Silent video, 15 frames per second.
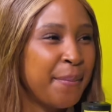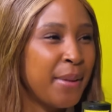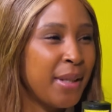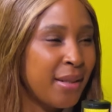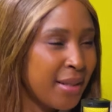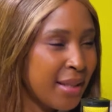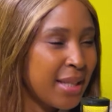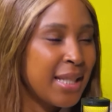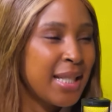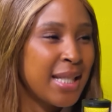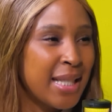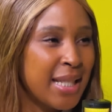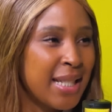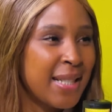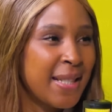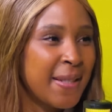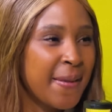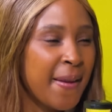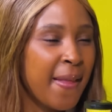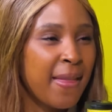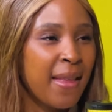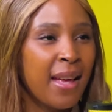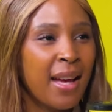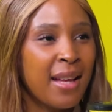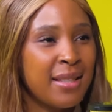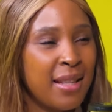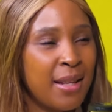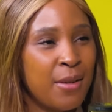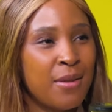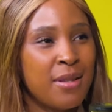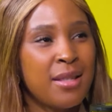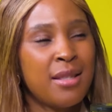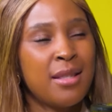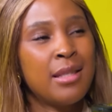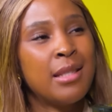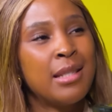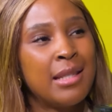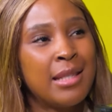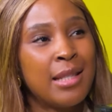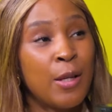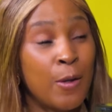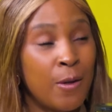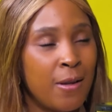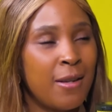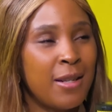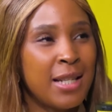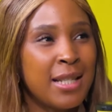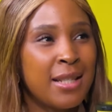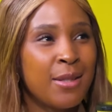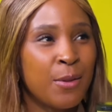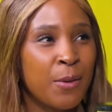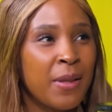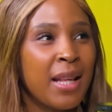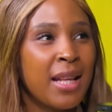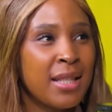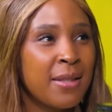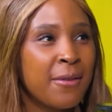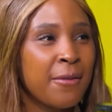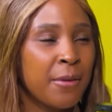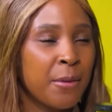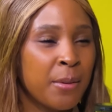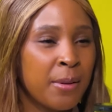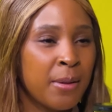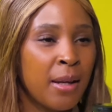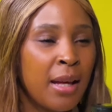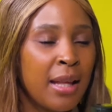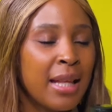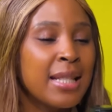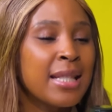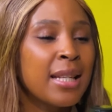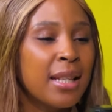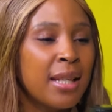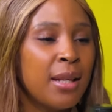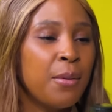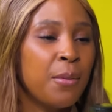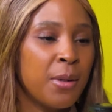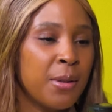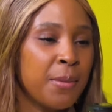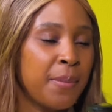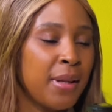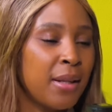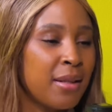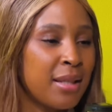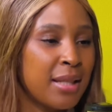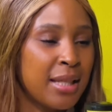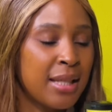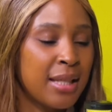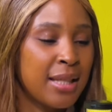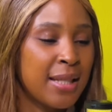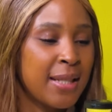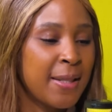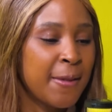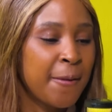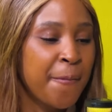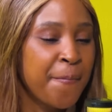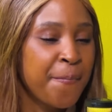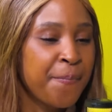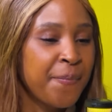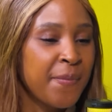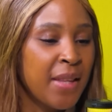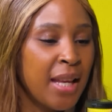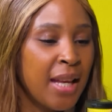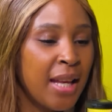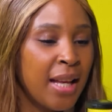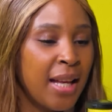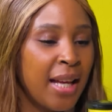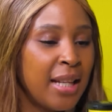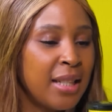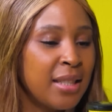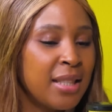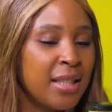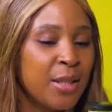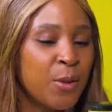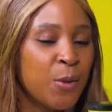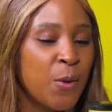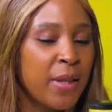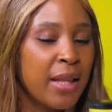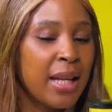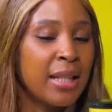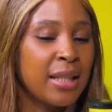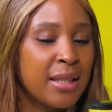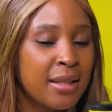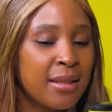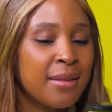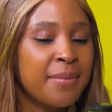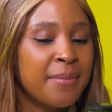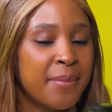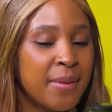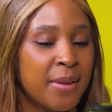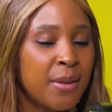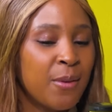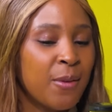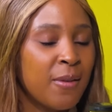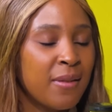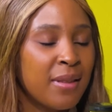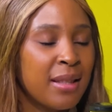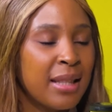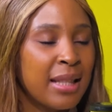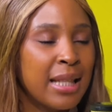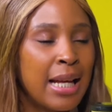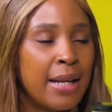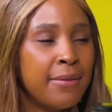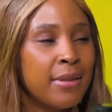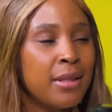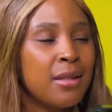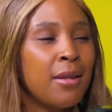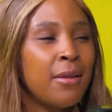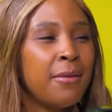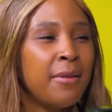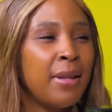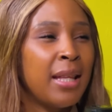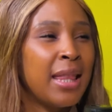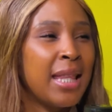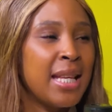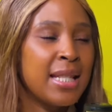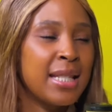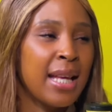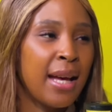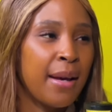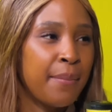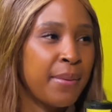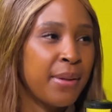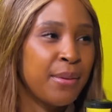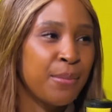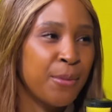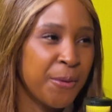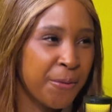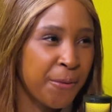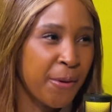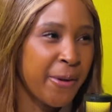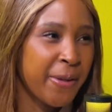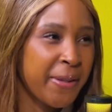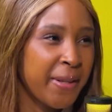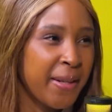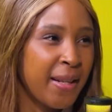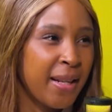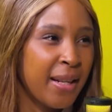Be consistent. I think I said consistency a lot. So that's a very that's a key word. Be consistent. And just know that you know, life is not fair. Things happen, move on.